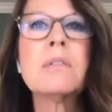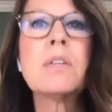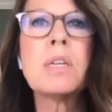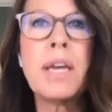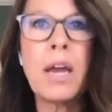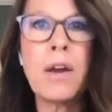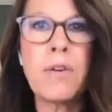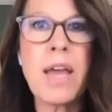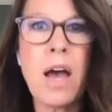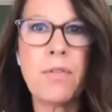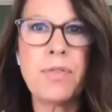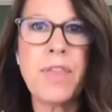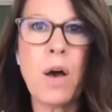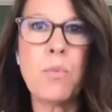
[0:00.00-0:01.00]
carry
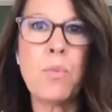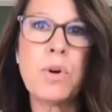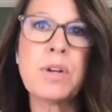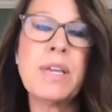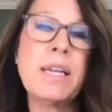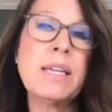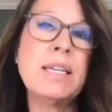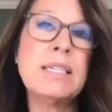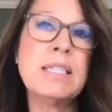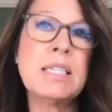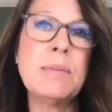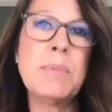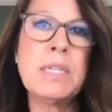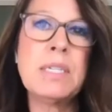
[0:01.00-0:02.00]
out that work that needs
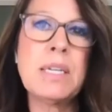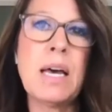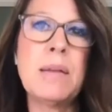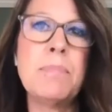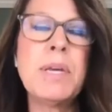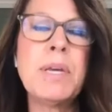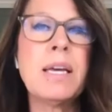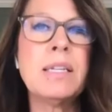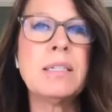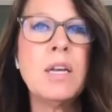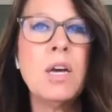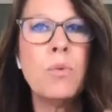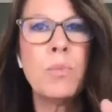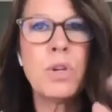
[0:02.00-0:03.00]
to be done? Because
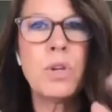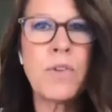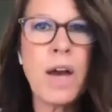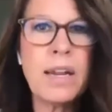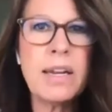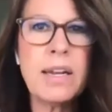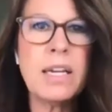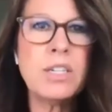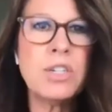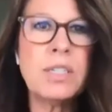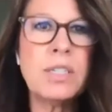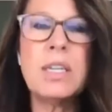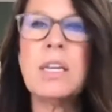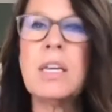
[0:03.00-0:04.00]
when you've got an
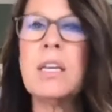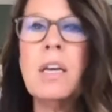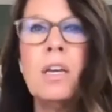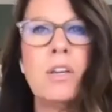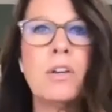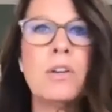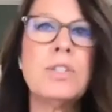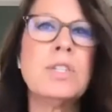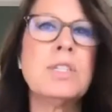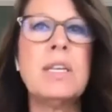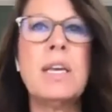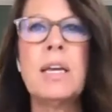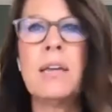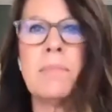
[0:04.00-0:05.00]
agency, you can just
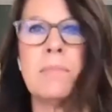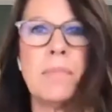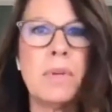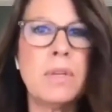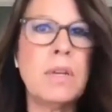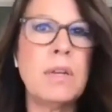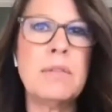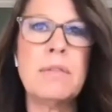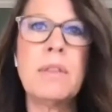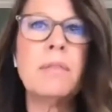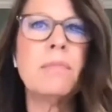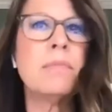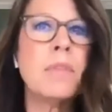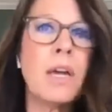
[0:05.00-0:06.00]
say,
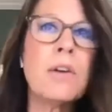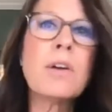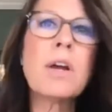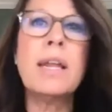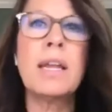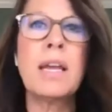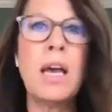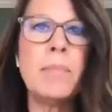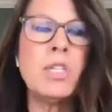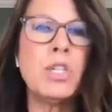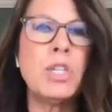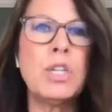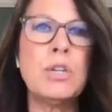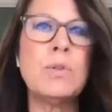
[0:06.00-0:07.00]
they're kind of coming
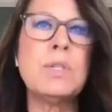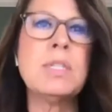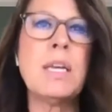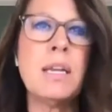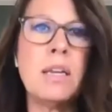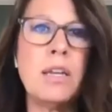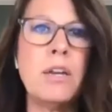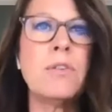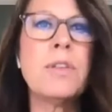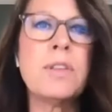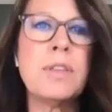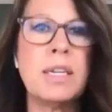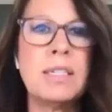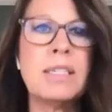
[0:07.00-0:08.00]
to you saying, here are
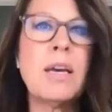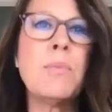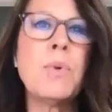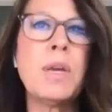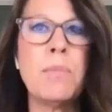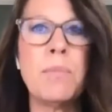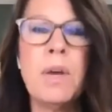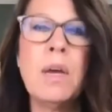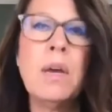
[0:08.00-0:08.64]
the things that we